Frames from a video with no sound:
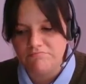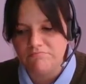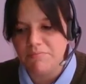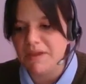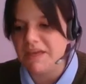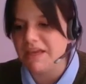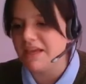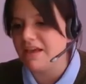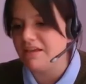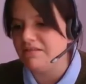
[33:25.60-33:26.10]

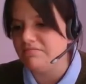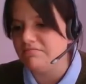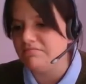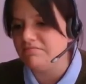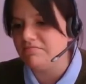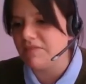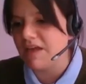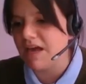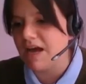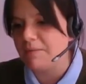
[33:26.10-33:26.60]

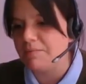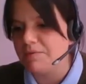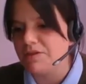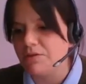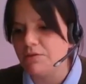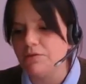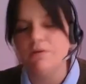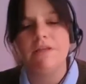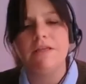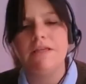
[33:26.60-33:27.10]
being
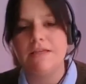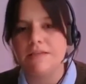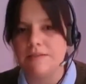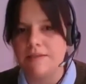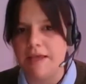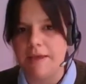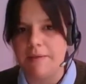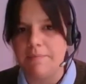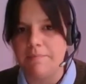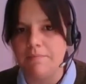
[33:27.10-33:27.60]
absolutely the
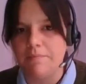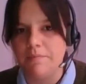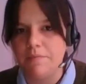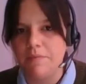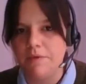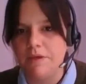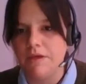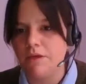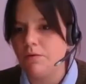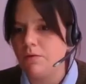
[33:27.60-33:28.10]
same.
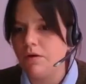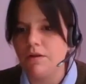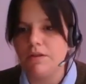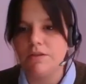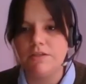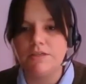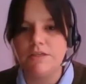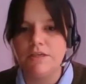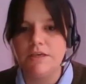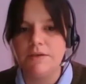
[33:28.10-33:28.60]

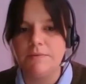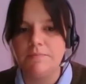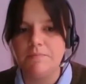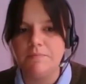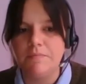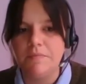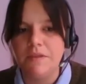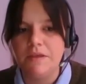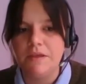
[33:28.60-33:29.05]
Equality,